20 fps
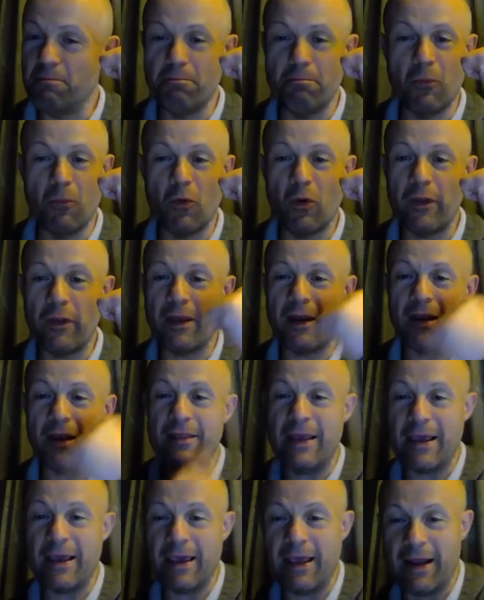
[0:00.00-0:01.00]
more than a
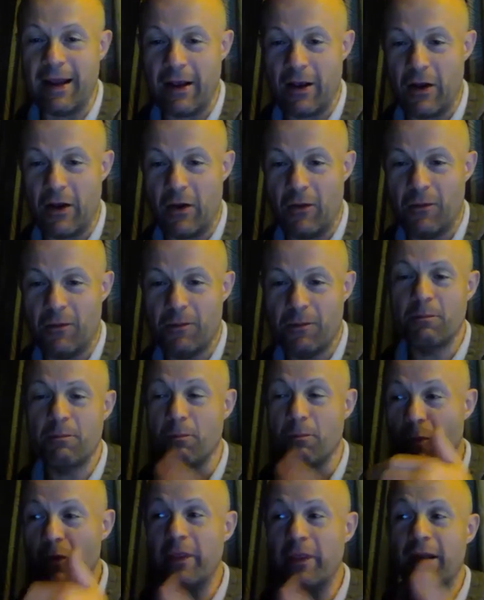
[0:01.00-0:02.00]
decade ago,
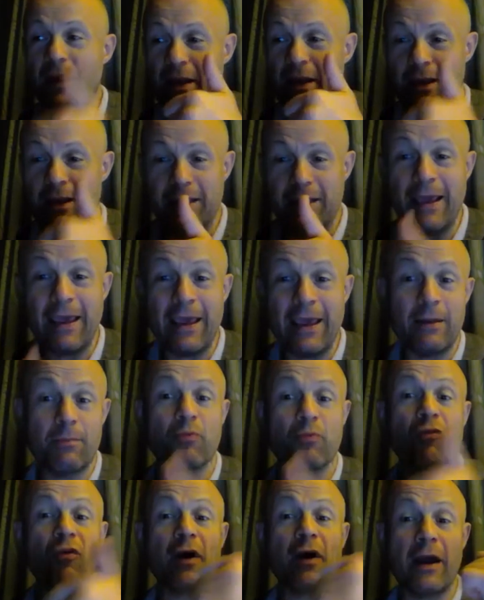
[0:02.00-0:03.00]
more than a decade
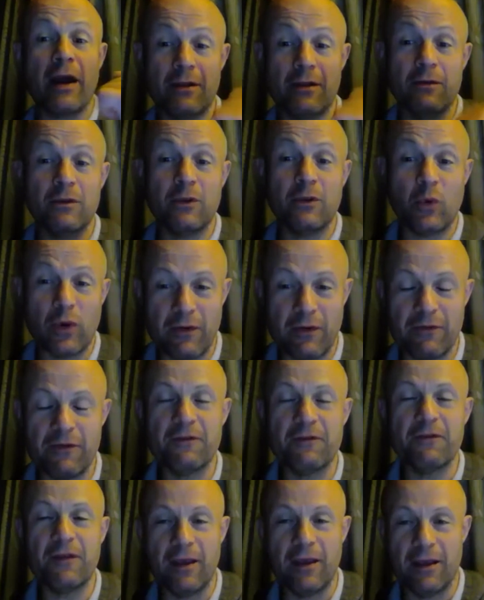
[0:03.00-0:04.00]
prior to
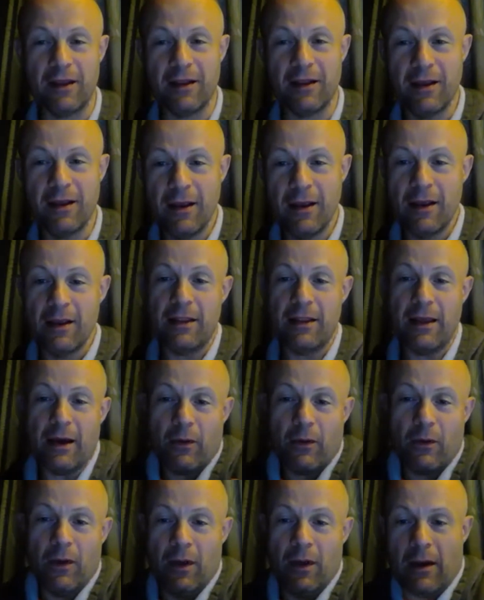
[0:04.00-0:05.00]
2015.
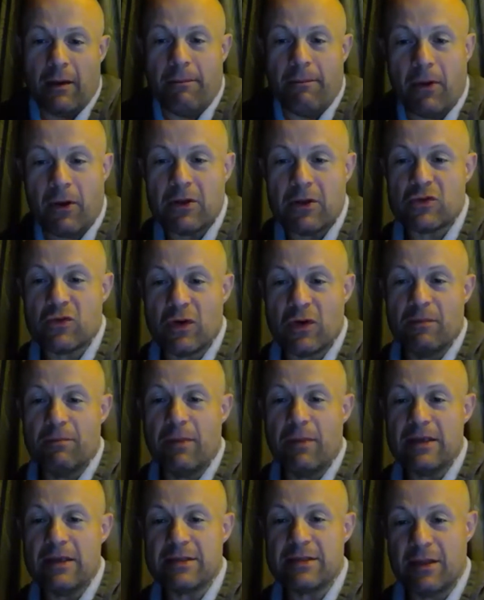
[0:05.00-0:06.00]
Now, a book is written
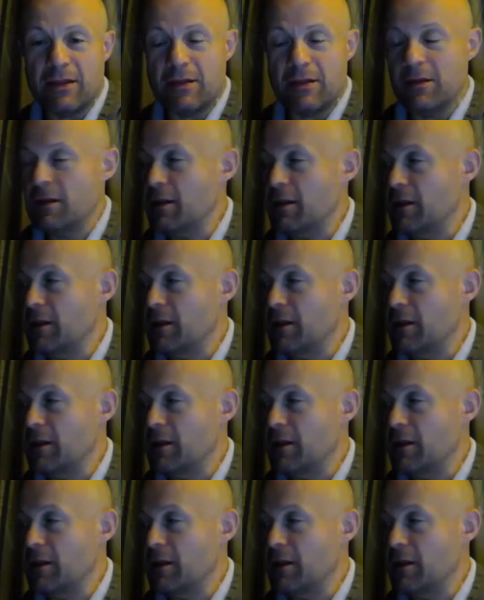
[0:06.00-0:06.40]
based on